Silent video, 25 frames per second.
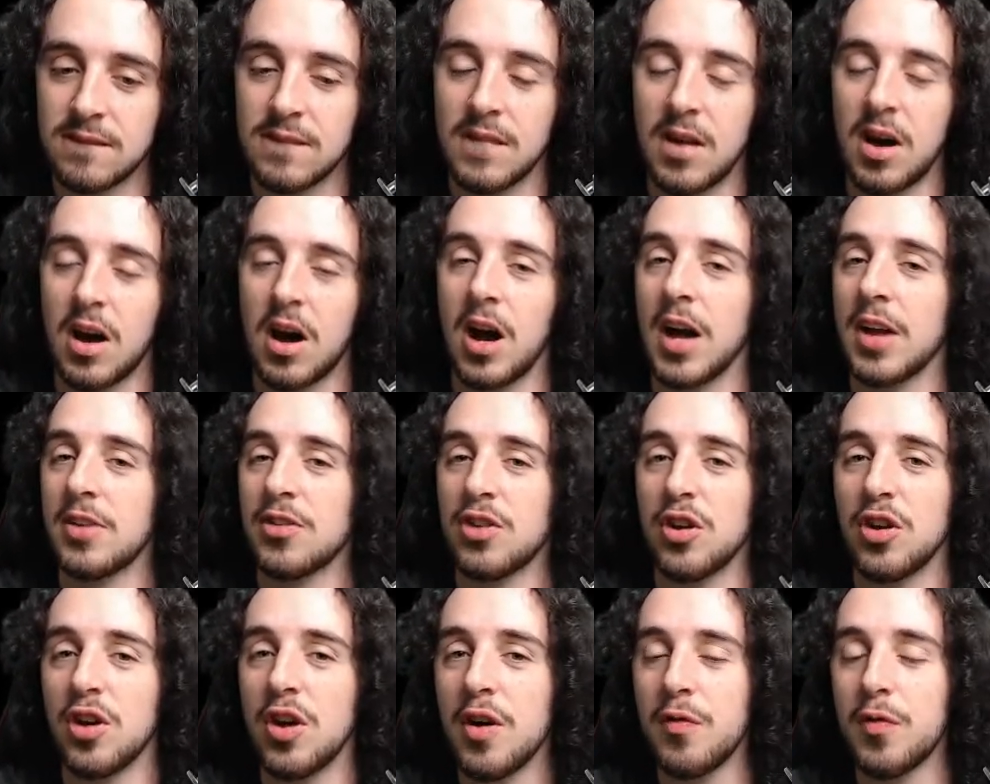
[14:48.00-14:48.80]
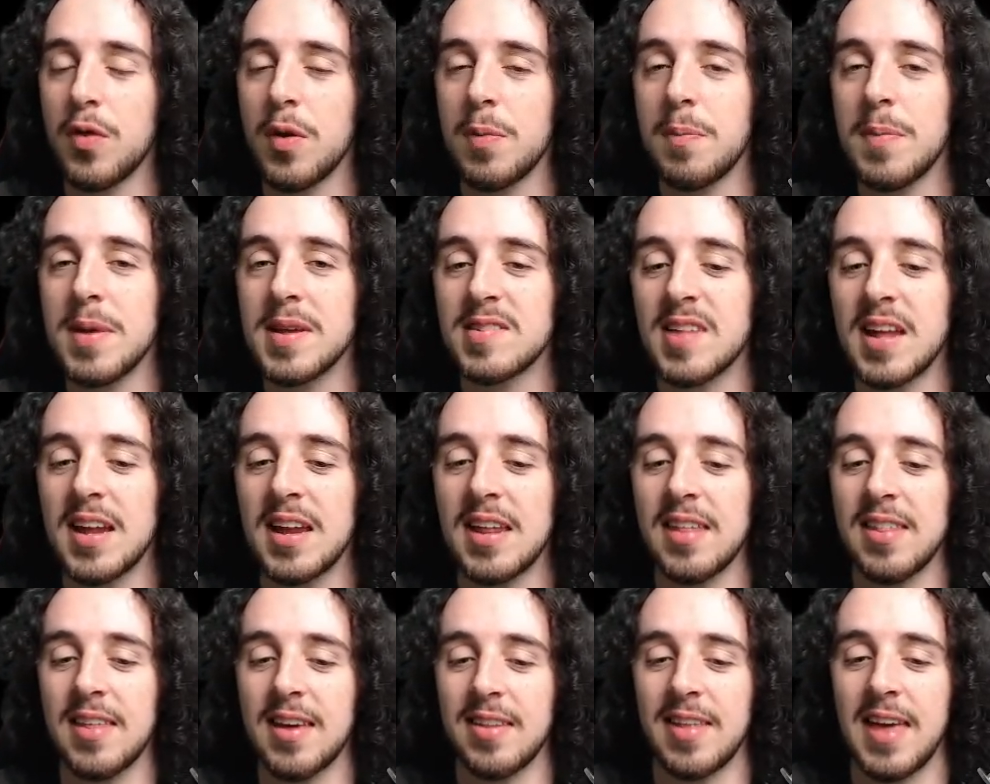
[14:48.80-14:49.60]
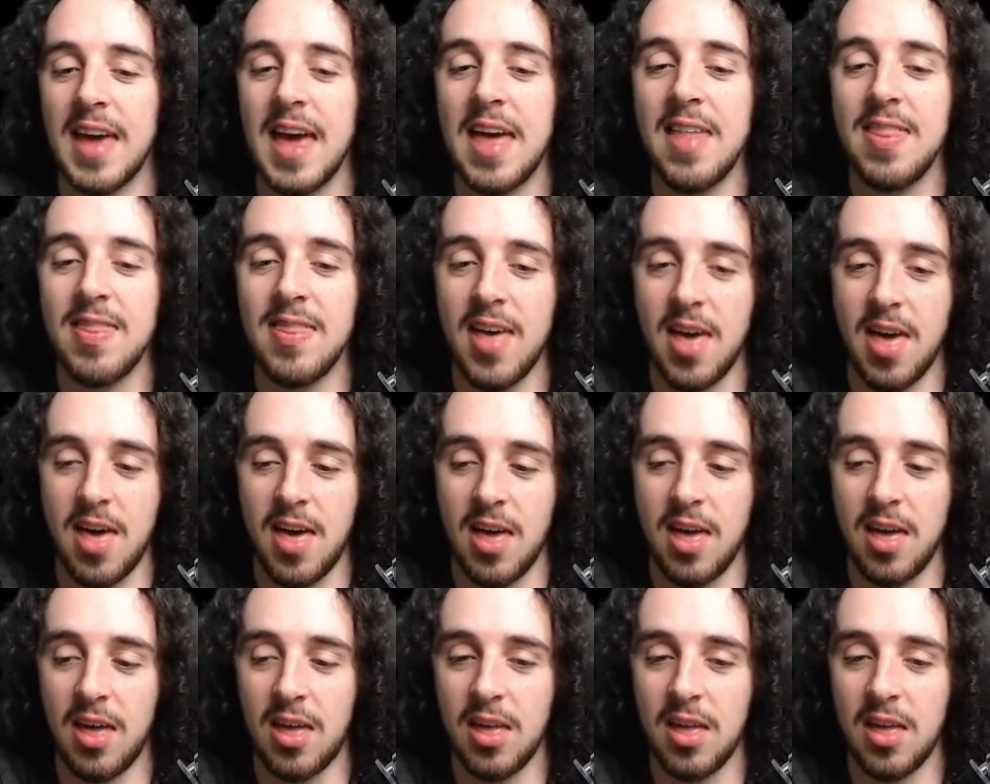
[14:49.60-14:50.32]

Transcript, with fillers: Oh, I don't know if we missed anything in the end there.